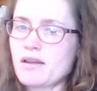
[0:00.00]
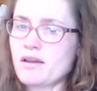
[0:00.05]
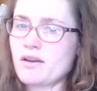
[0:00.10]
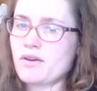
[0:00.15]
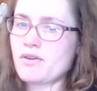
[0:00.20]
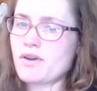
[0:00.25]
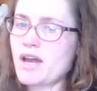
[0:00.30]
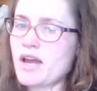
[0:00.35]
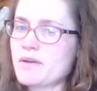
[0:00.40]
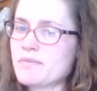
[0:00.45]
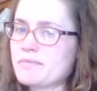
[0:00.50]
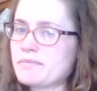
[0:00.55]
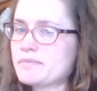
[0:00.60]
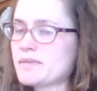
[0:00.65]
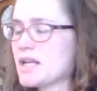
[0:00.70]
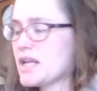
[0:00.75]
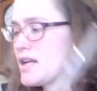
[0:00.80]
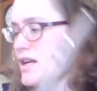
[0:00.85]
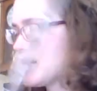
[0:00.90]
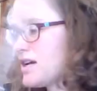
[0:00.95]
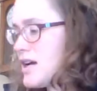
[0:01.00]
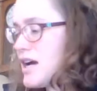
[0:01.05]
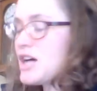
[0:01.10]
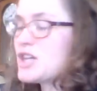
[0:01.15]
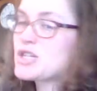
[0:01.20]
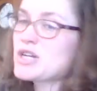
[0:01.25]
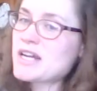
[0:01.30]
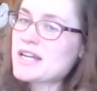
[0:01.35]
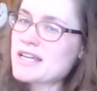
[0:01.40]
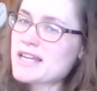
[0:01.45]
Okay, I'll
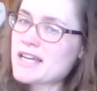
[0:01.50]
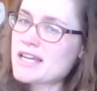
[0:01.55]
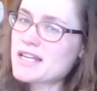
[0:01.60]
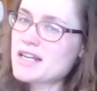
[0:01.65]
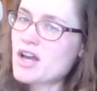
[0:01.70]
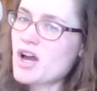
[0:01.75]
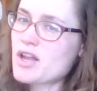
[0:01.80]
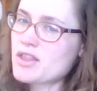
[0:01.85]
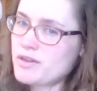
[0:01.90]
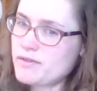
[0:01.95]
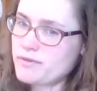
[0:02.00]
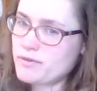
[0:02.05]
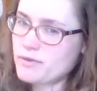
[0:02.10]
try again on the